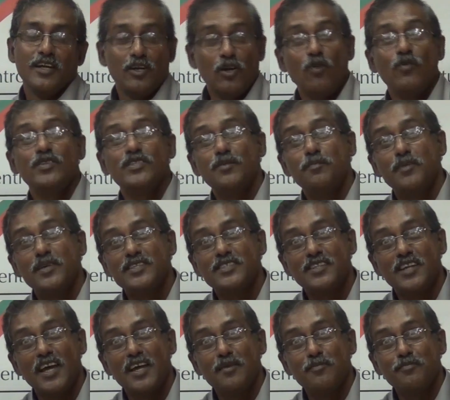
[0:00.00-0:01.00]
Now is the
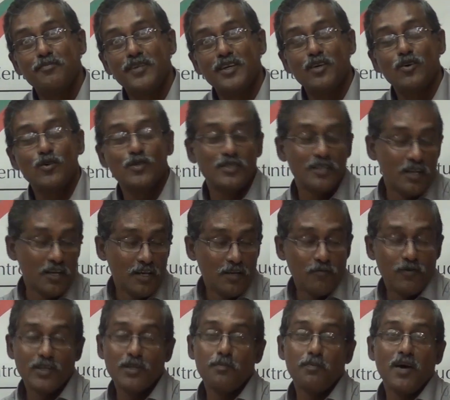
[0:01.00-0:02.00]
best time, because
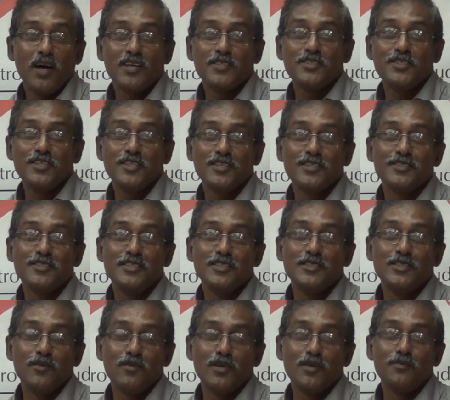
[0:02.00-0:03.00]
for the past years
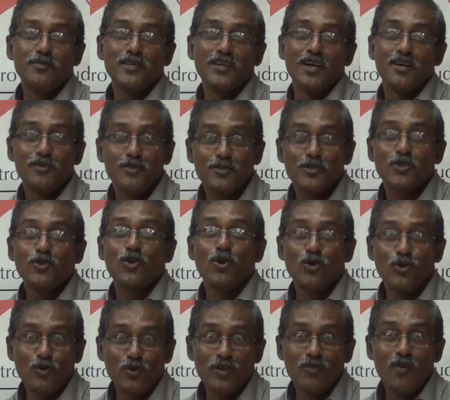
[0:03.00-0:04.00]
these developed countries are
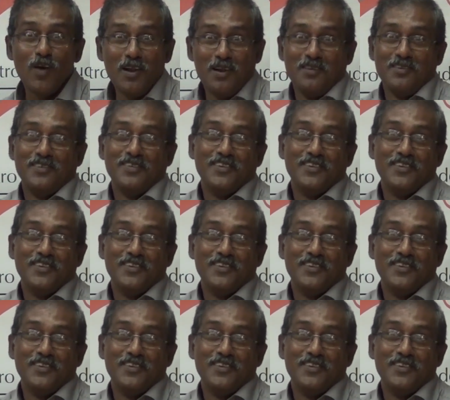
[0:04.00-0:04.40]
not doing well.